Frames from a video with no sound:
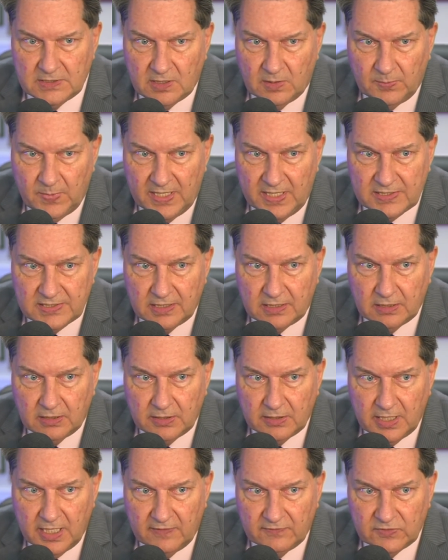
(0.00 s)
So
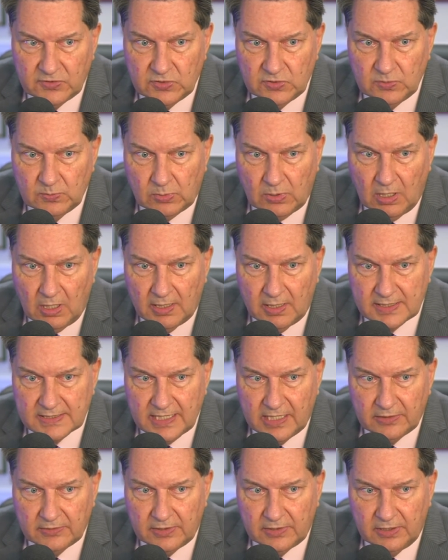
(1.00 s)
basically, you have two products
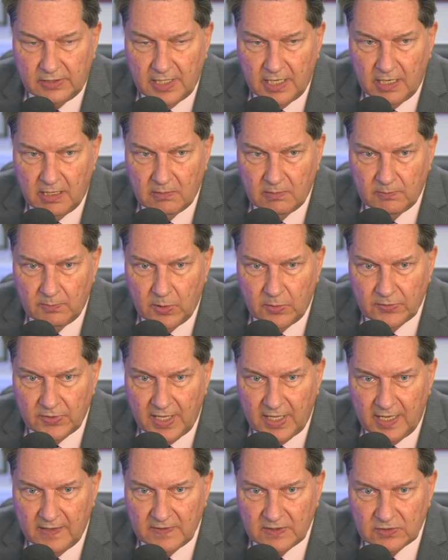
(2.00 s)
out there now, both
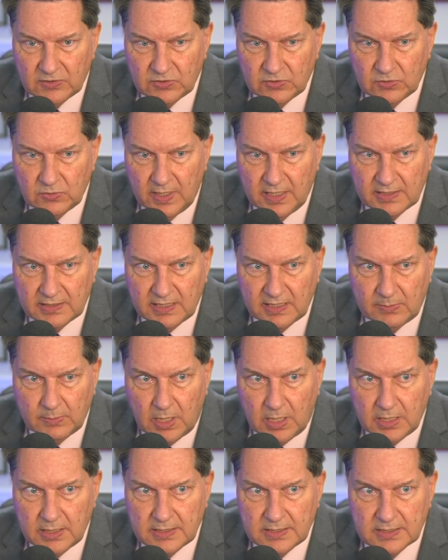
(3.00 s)
having two
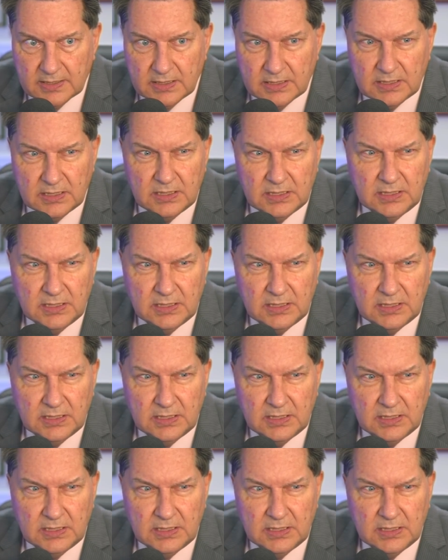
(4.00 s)
antibodies.